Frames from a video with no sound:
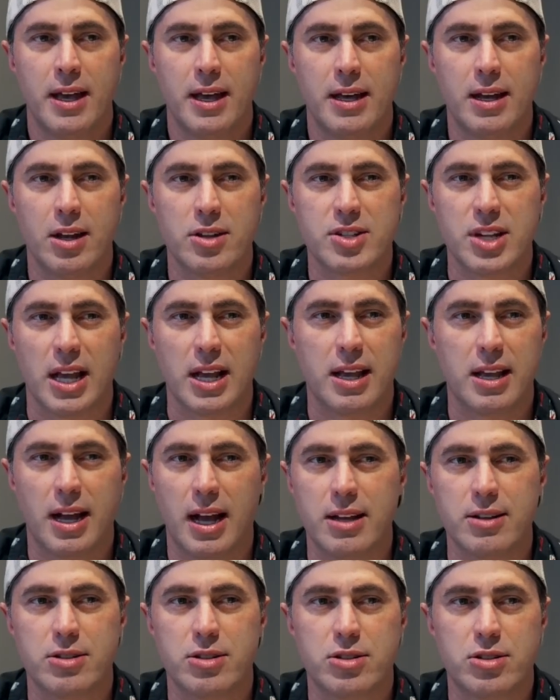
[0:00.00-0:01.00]
And I was like,
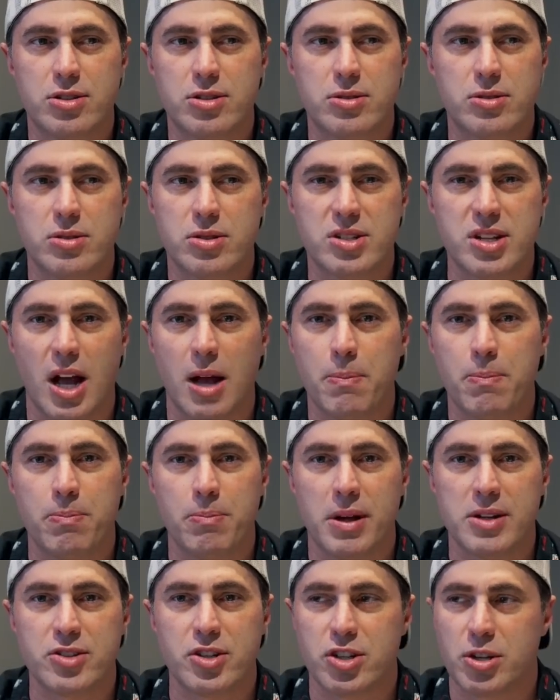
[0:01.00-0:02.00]
stop
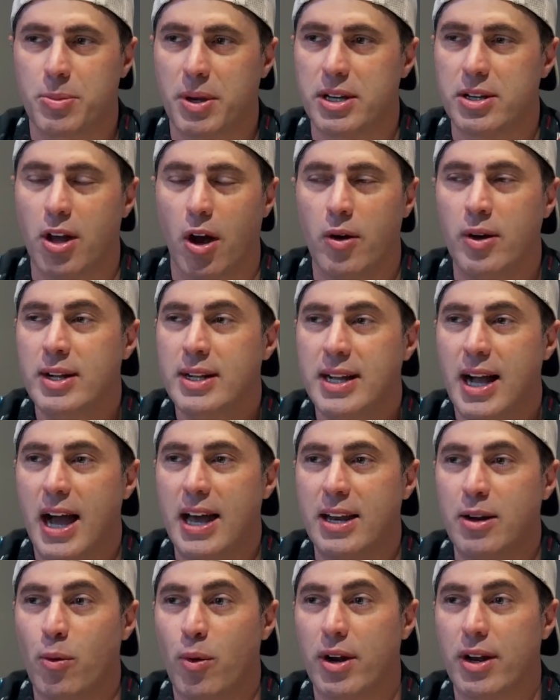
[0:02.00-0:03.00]
messaging me. No, I
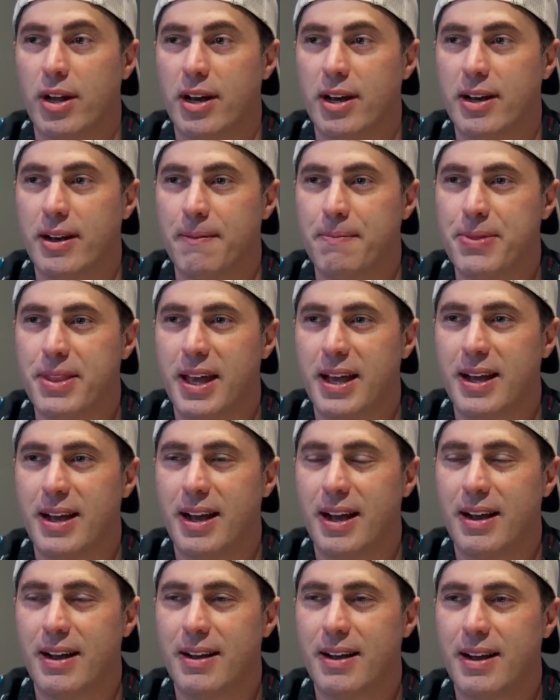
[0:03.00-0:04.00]
didn't want to
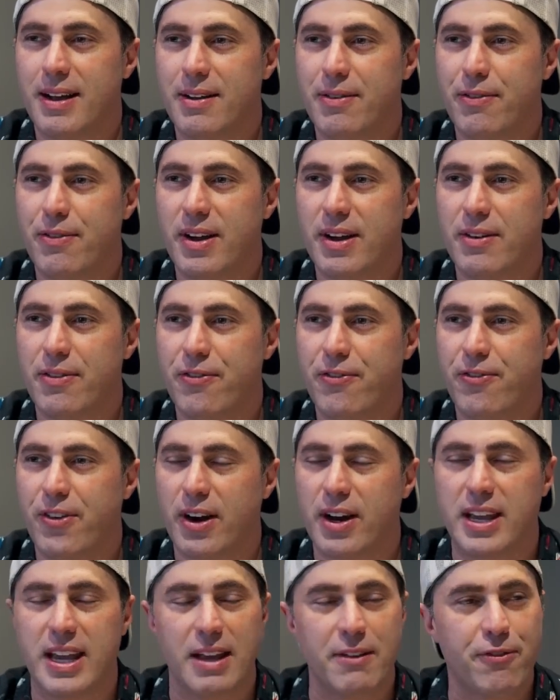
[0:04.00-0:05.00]

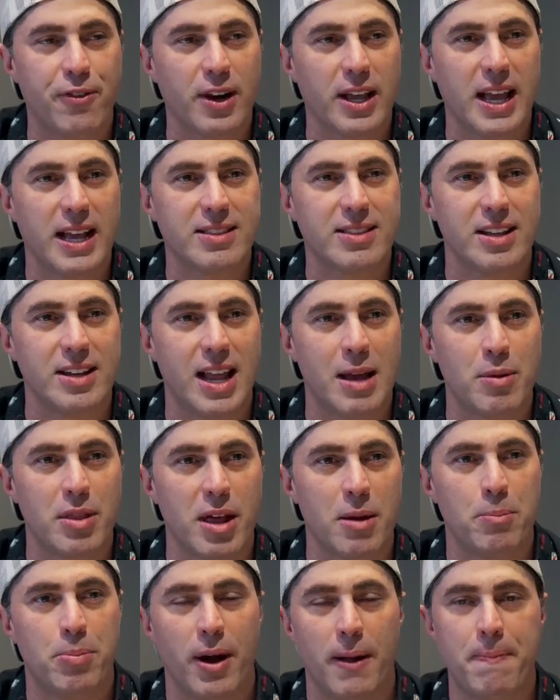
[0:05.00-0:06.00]
forget the name of
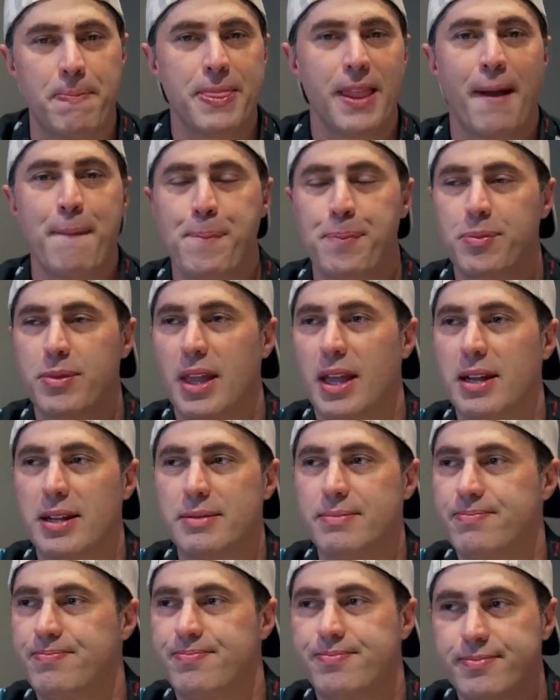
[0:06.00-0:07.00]
them, but
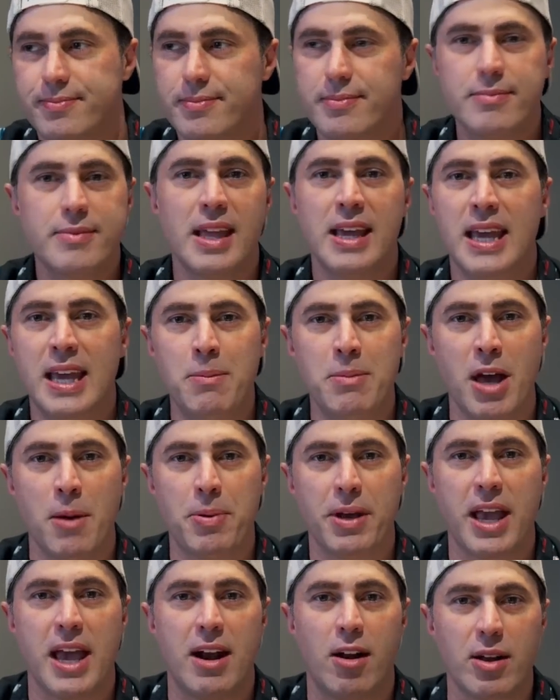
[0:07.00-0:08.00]
hit me up
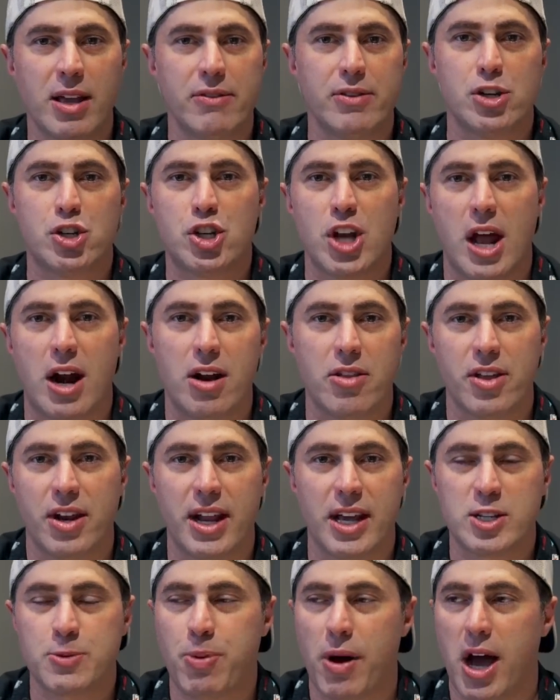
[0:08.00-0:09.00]
again. I'll give you a shout out on the
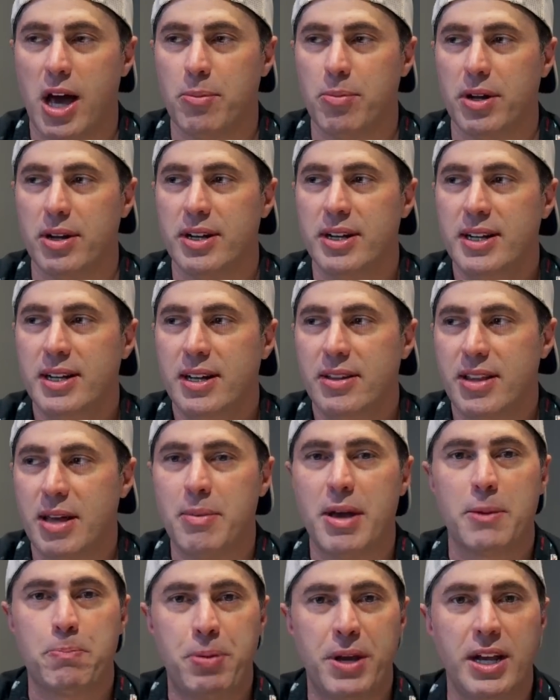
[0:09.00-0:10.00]
next pod. But they
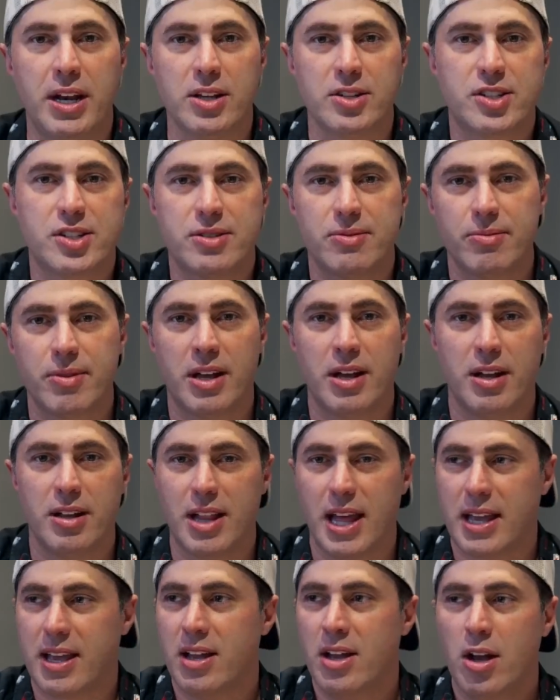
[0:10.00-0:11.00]
make penis
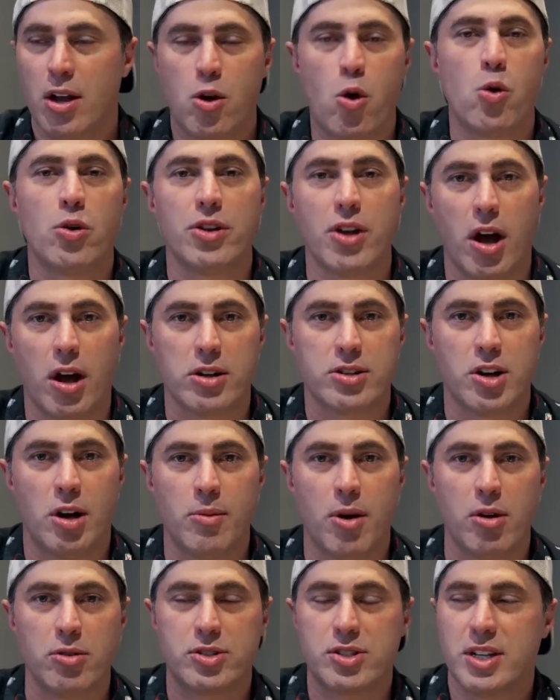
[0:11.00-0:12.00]
like corn dogs
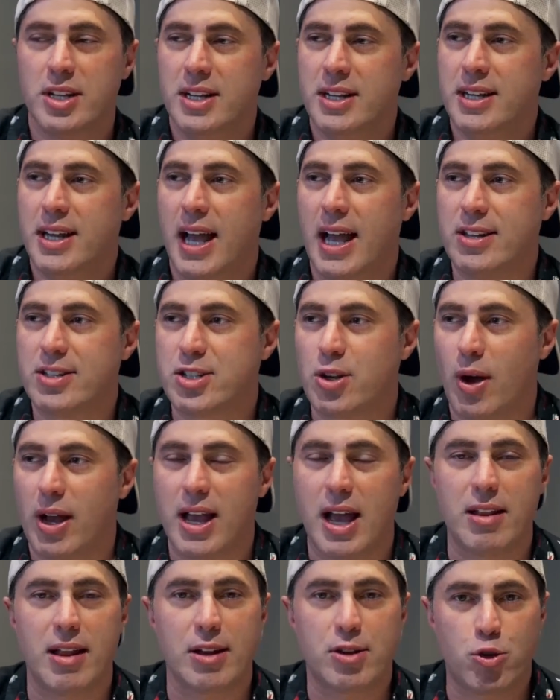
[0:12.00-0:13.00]
almost. And so I
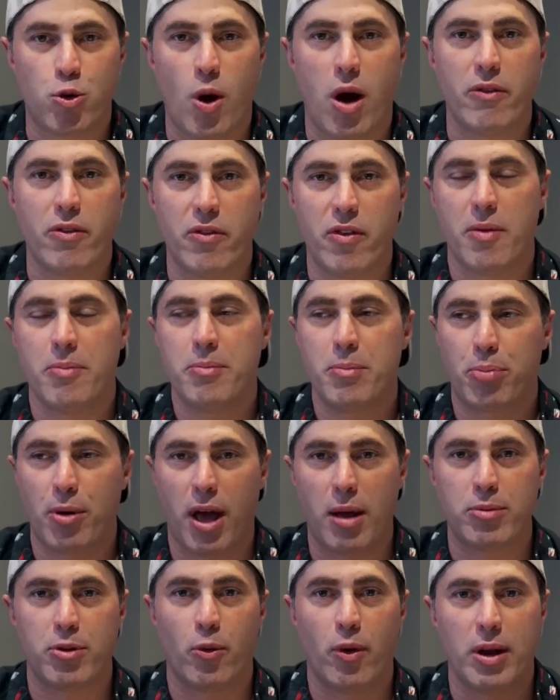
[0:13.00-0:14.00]
got like 12 of them,
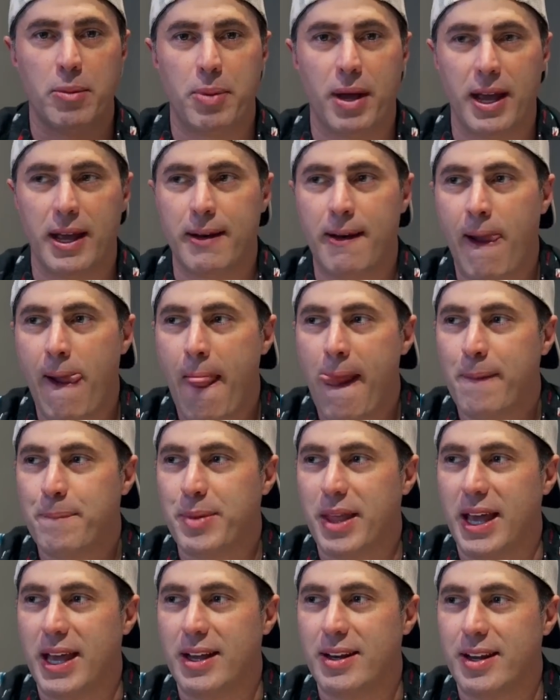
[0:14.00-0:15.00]
brought them to Redband,
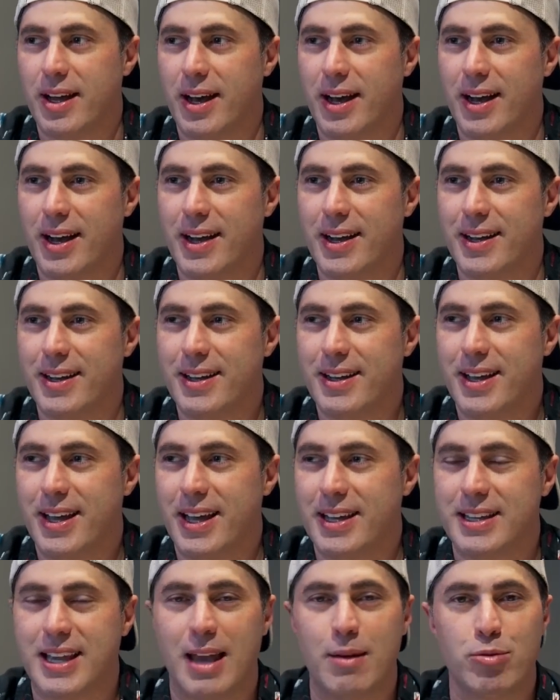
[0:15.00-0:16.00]

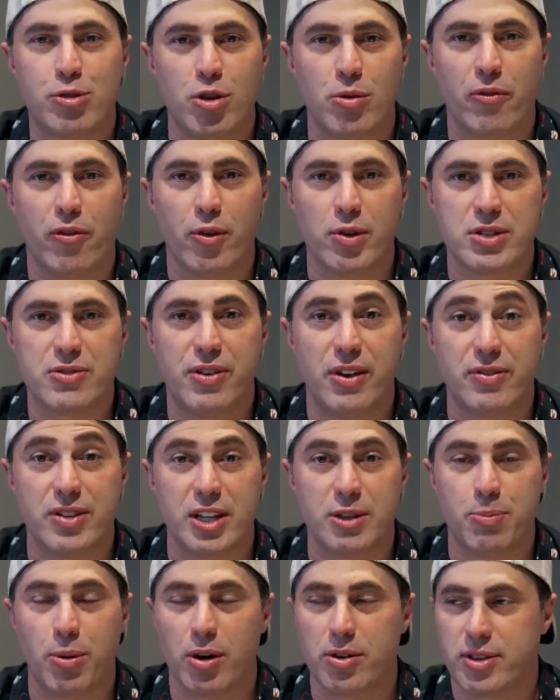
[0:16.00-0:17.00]
and gave them to him for his
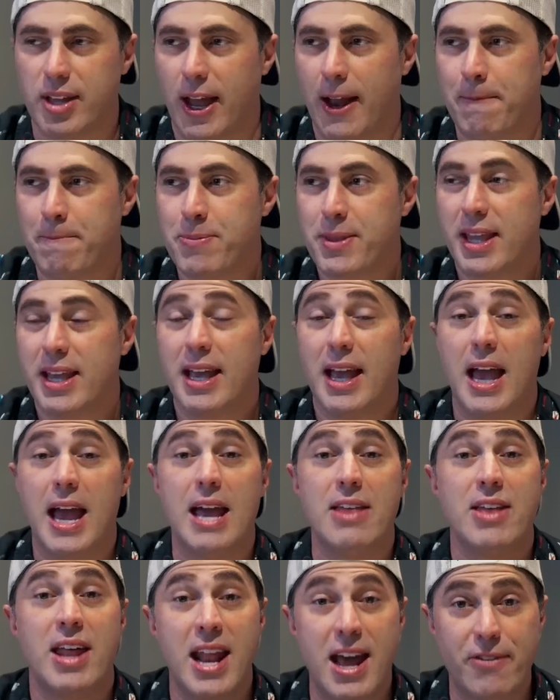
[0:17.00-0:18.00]
50th birthday.
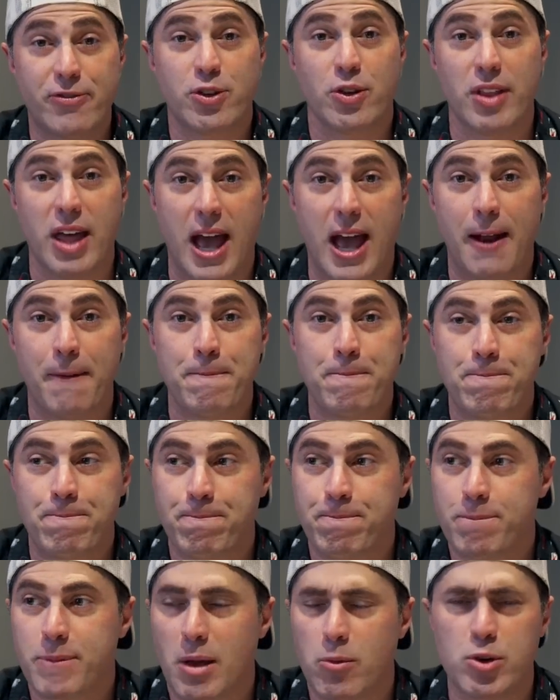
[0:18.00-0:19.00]
And then after that,
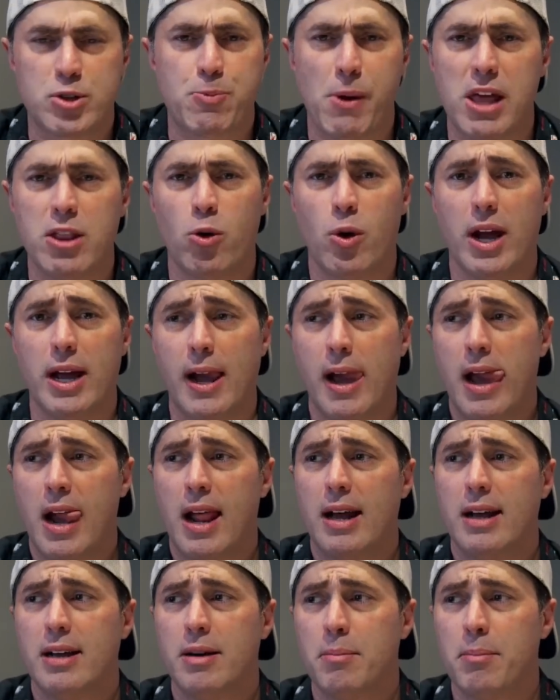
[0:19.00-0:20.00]
which by the way,
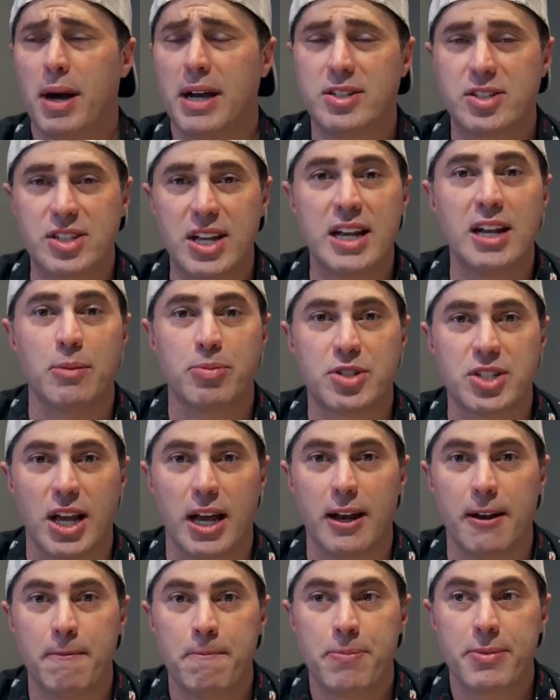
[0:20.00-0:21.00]
my stand-up
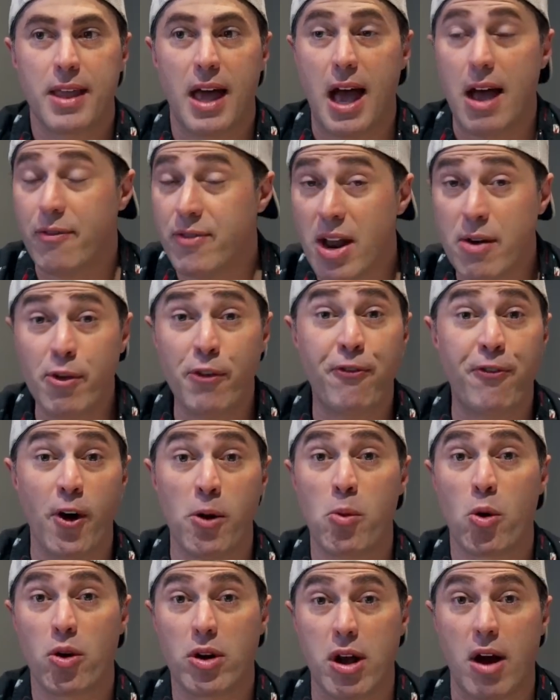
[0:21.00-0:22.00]
set, I've never
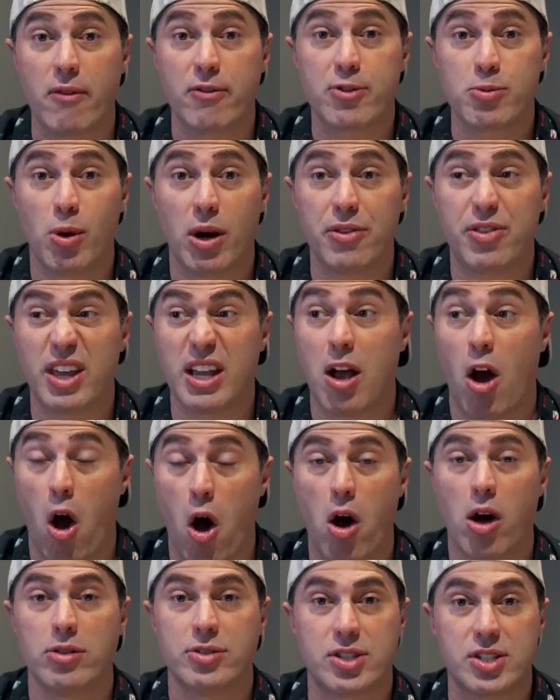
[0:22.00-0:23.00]
felt more comfortable, I think,
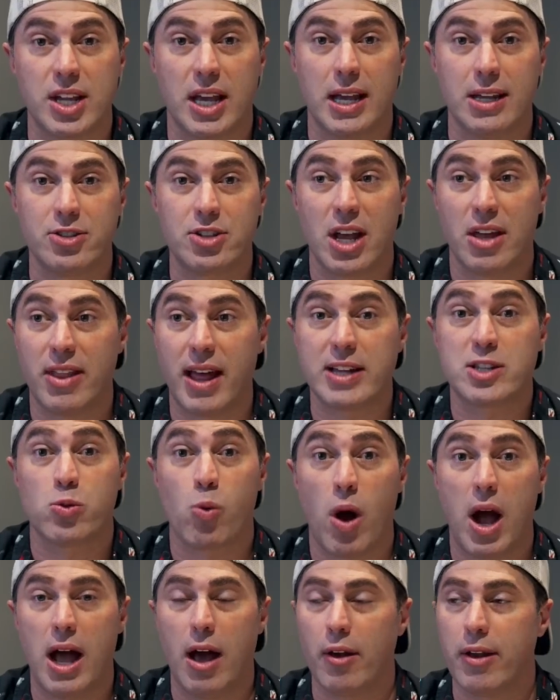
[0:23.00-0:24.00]
on stage. And that's
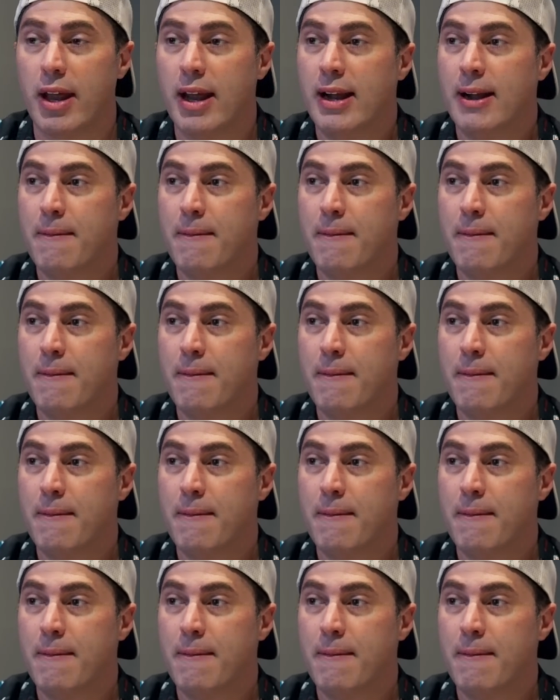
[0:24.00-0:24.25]
wild.